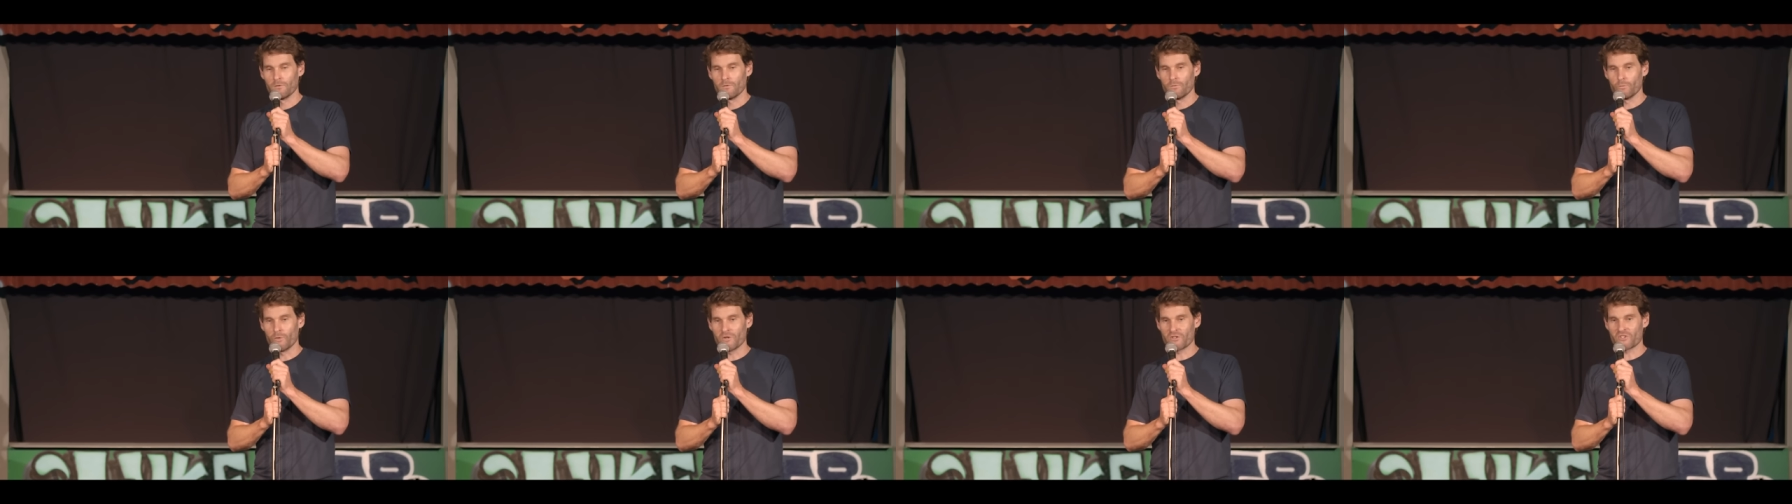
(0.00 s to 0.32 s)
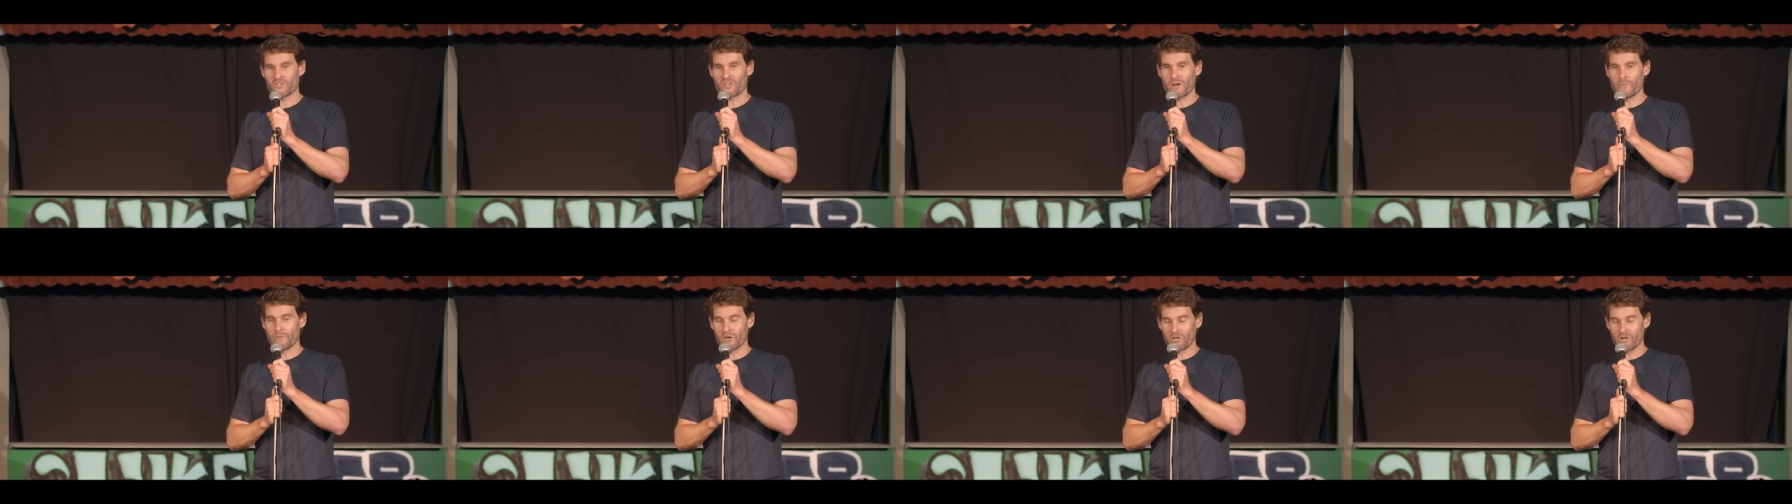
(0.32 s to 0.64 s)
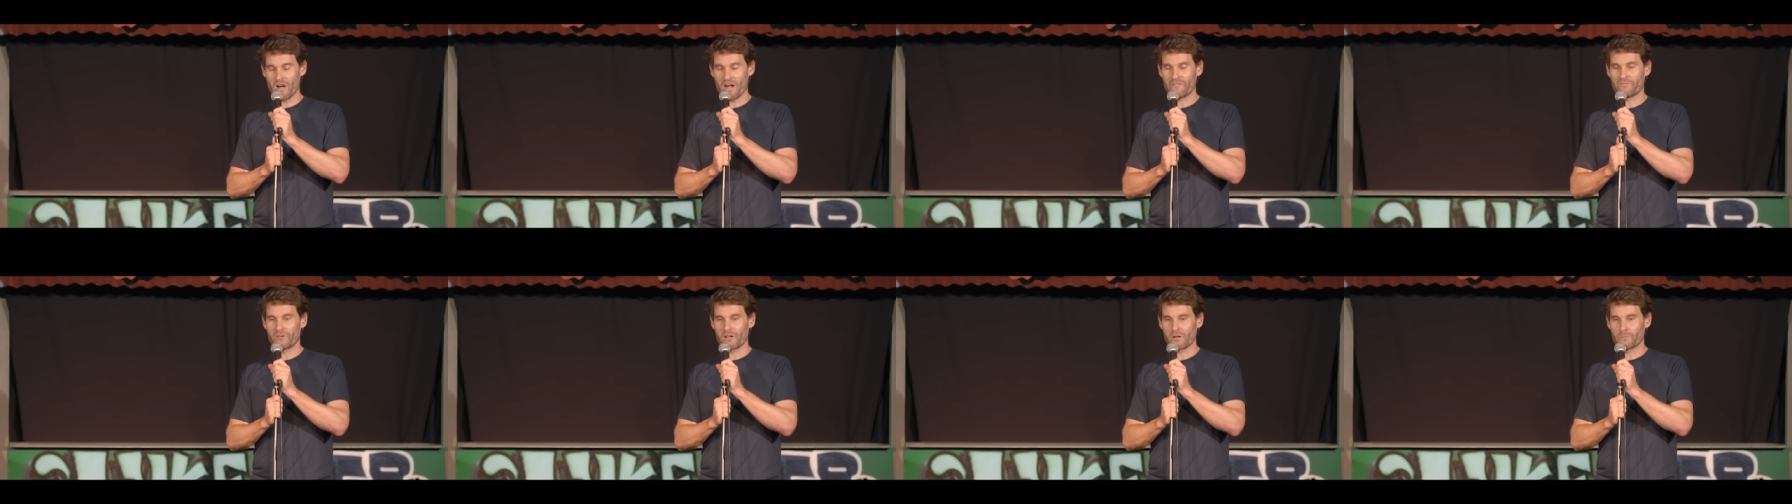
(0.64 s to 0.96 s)
which
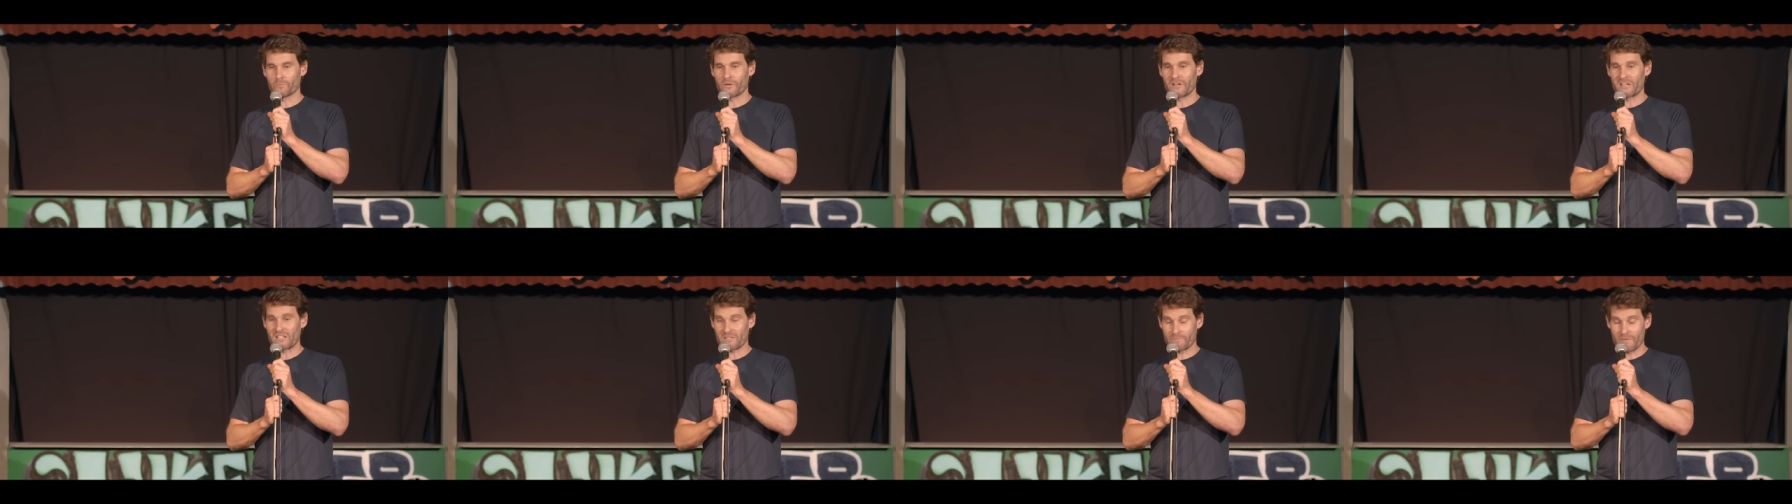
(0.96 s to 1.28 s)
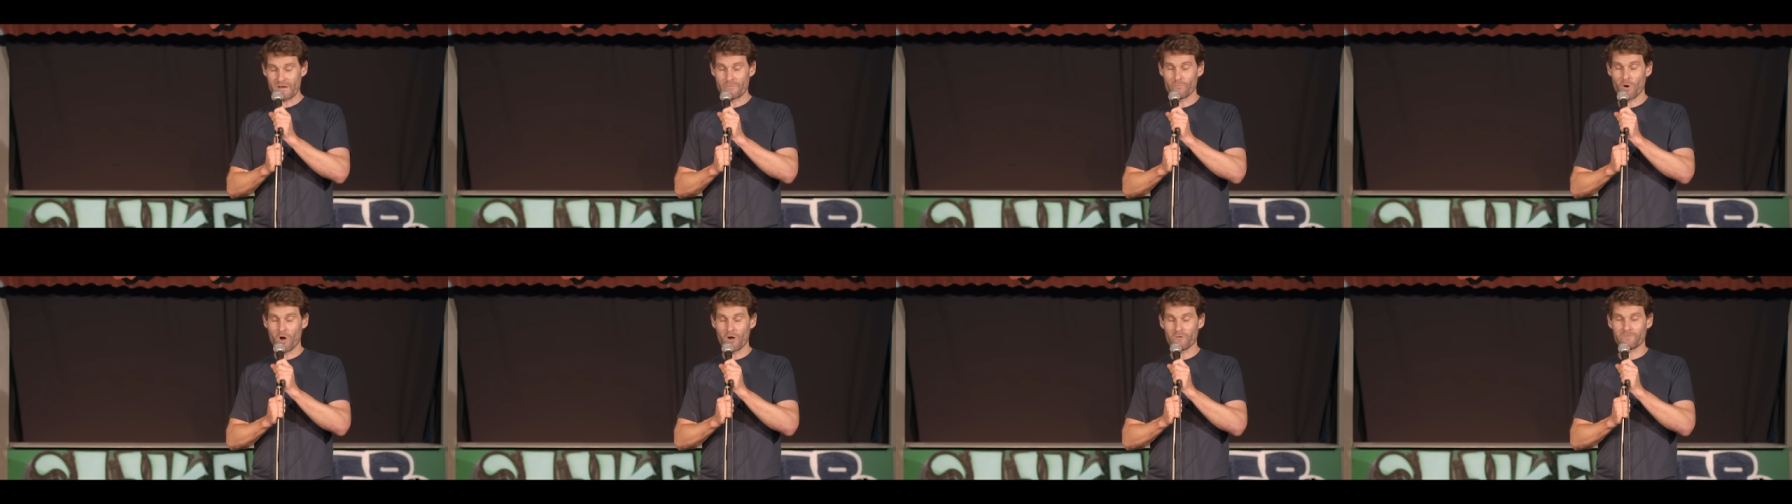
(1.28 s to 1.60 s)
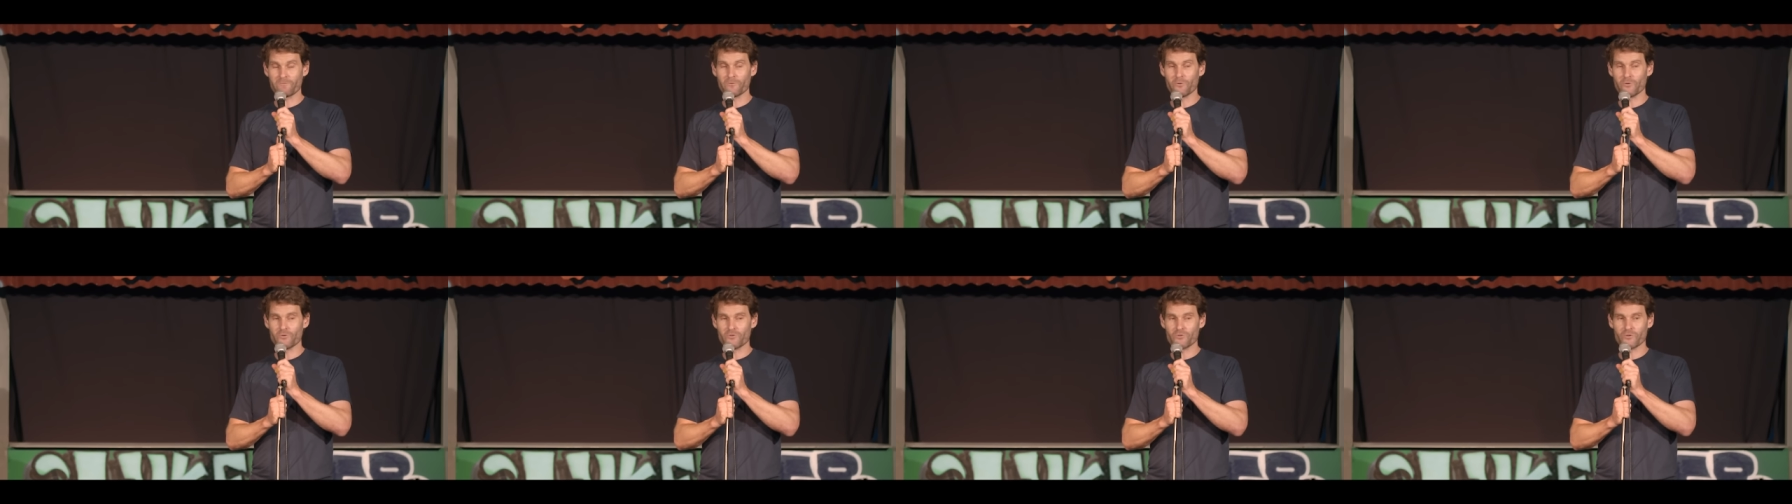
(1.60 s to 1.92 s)
demographic brings me my
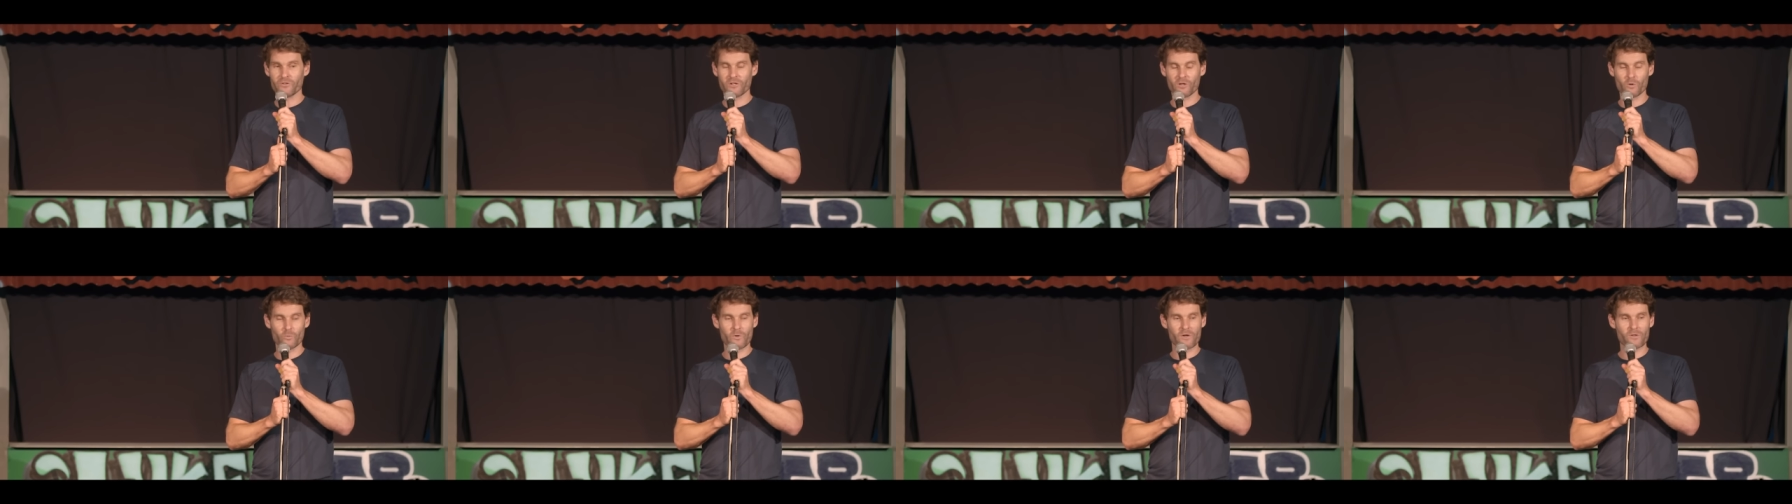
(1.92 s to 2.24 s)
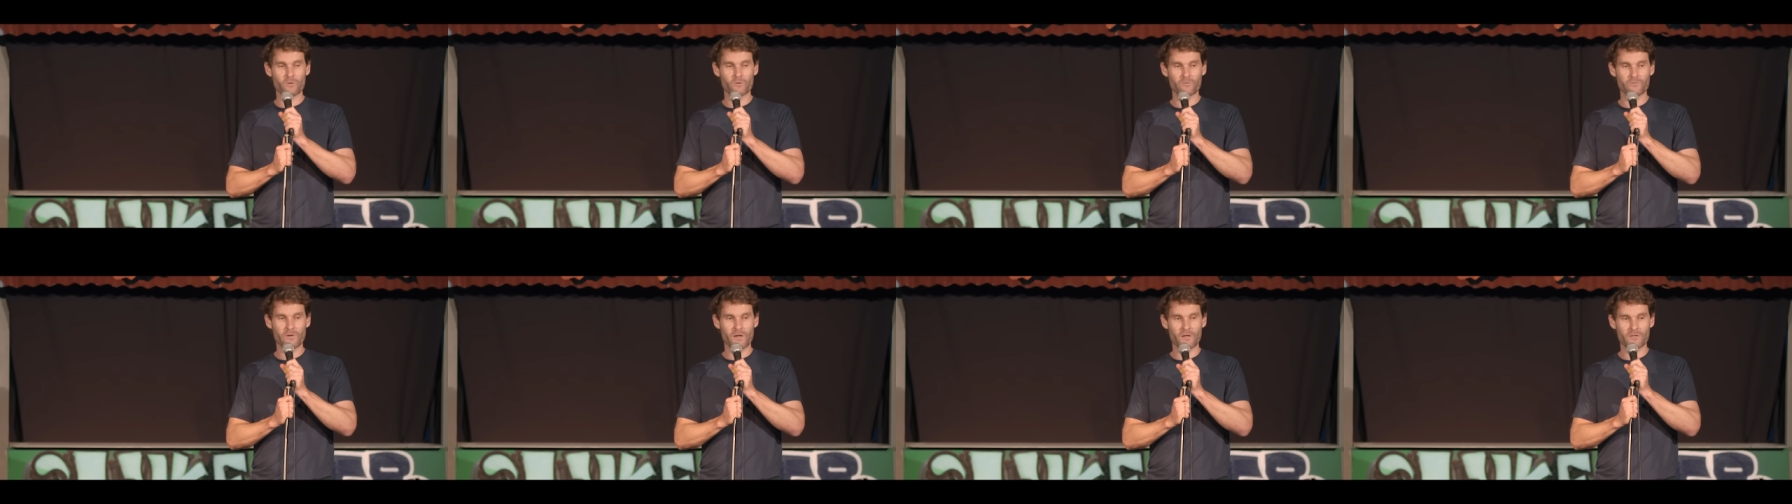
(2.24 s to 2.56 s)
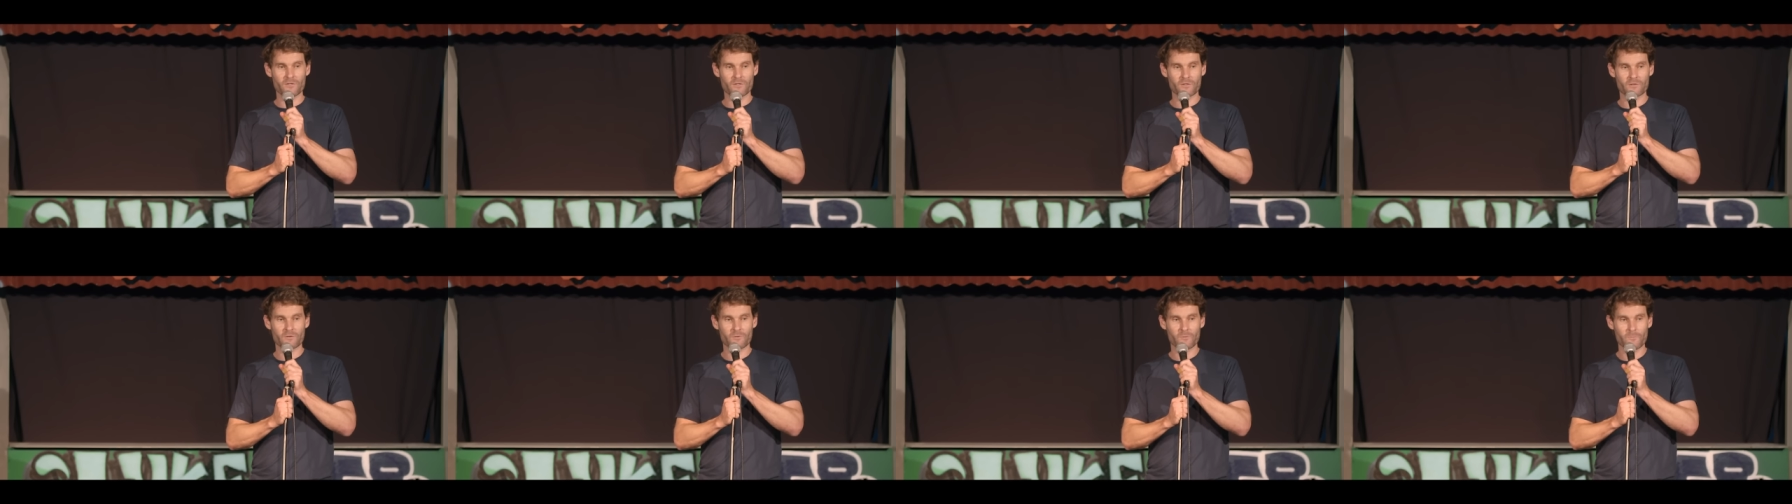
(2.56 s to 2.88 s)
food during a weather
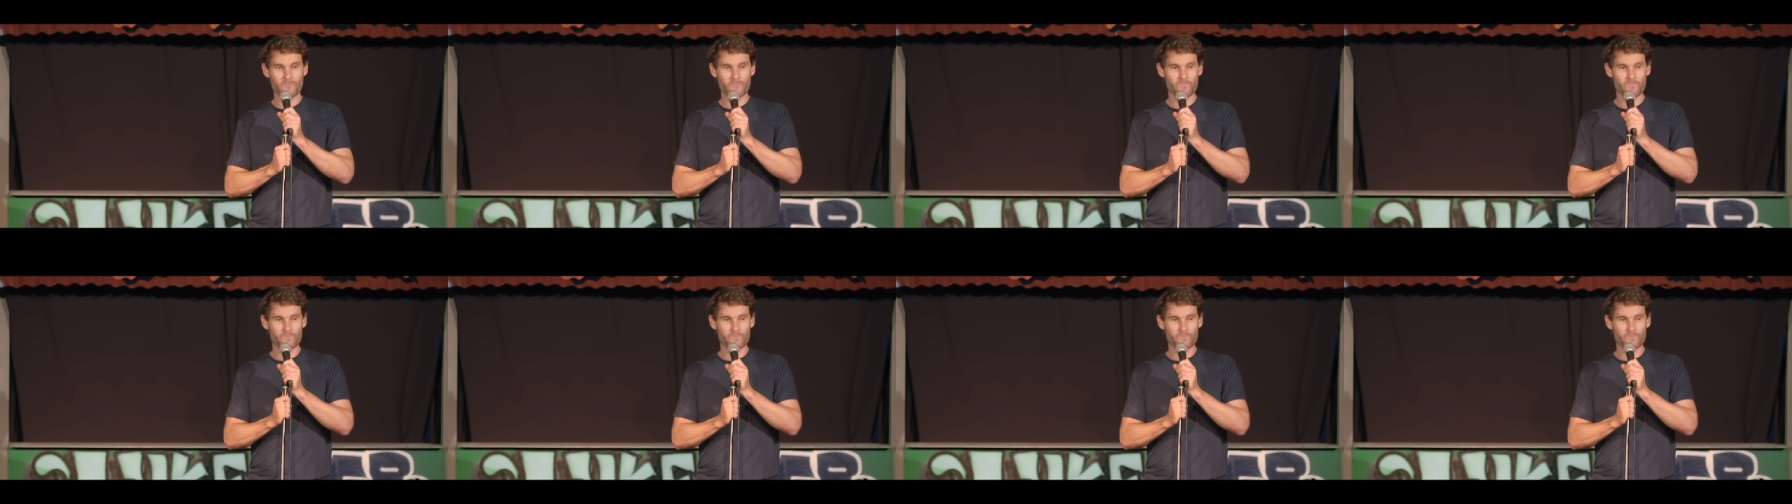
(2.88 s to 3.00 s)
event.